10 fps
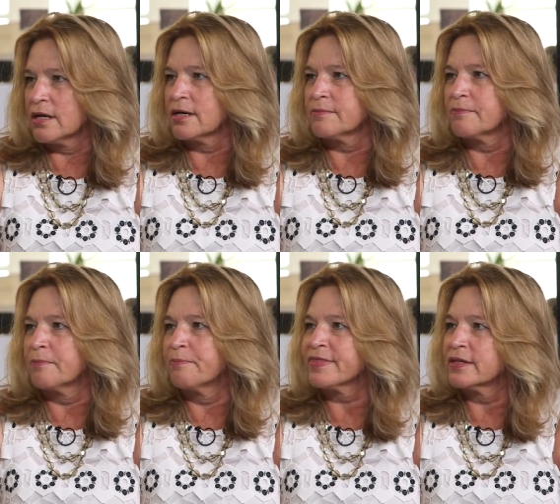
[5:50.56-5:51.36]

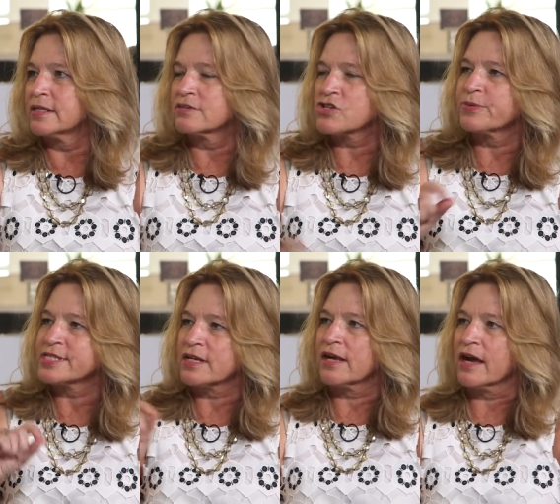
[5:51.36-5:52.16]
Um, but there's
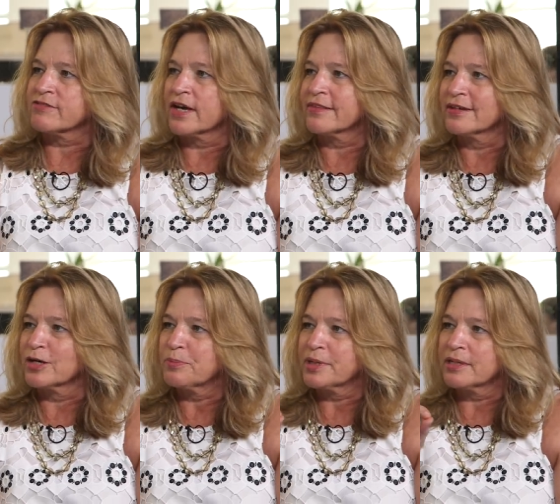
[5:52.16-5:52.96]
always a caveat
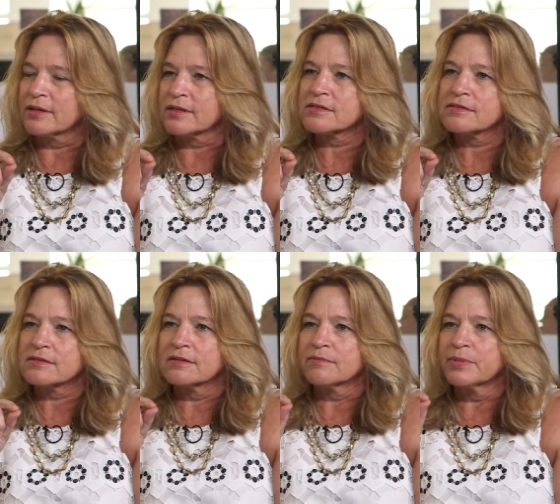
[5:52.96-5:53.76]
there
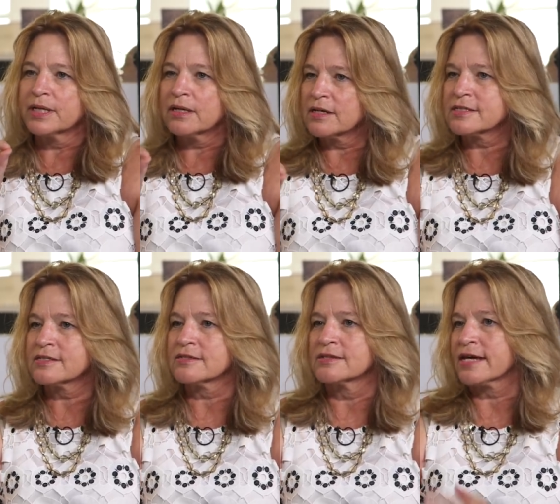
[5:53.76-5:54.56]
because,
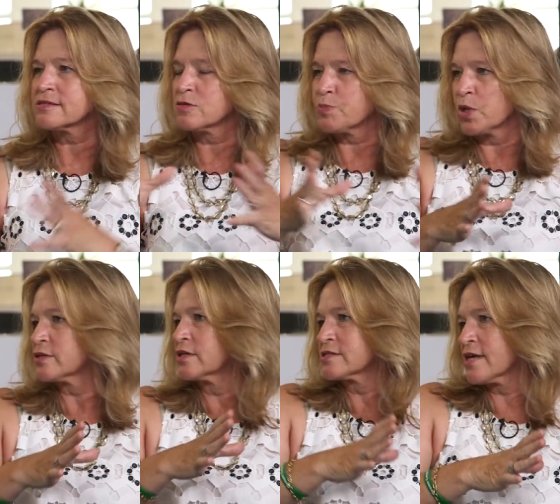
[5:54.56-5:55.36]
because NASA's part
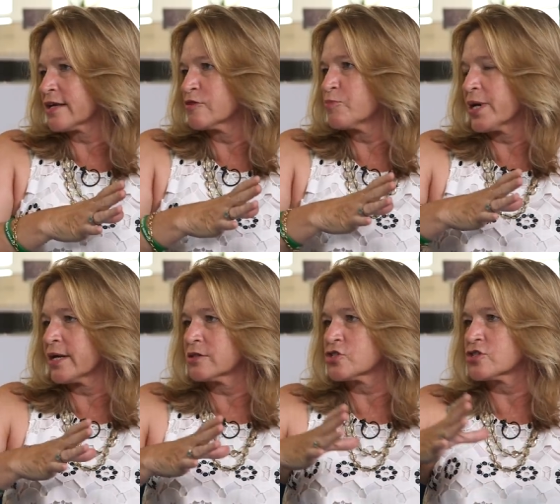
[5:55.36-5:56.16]
of the executive
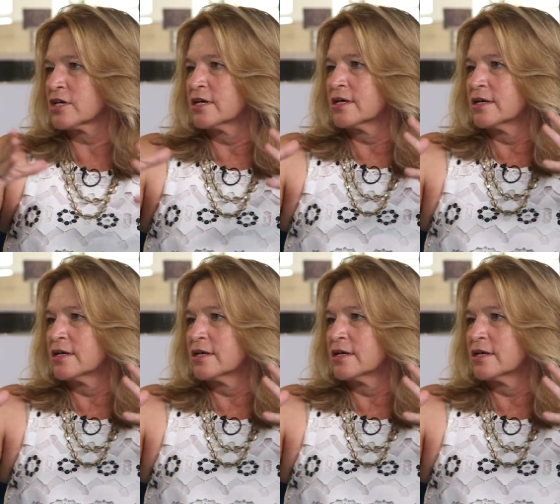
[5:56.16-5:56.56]
branch,